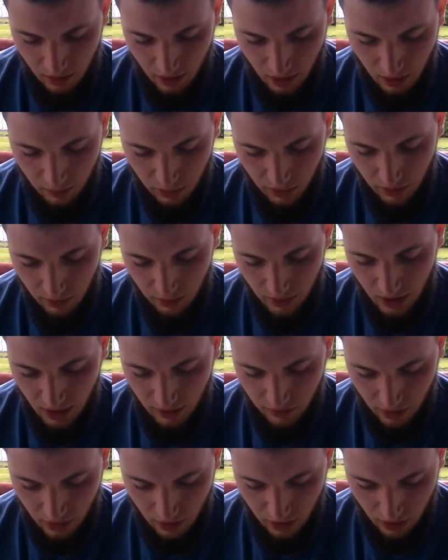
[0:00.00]
I pray we
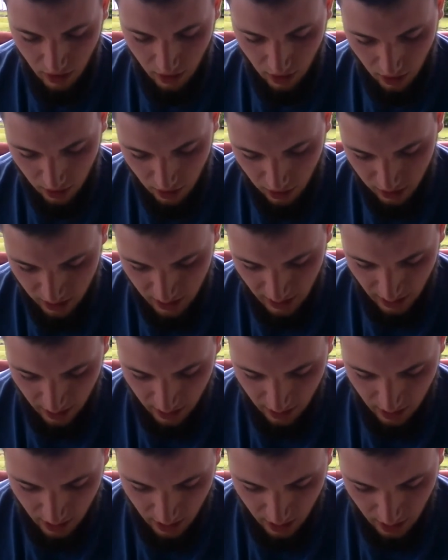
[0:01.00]
have a good day
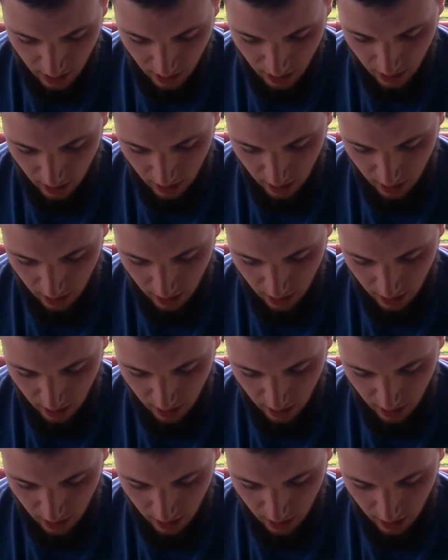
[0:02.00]
today,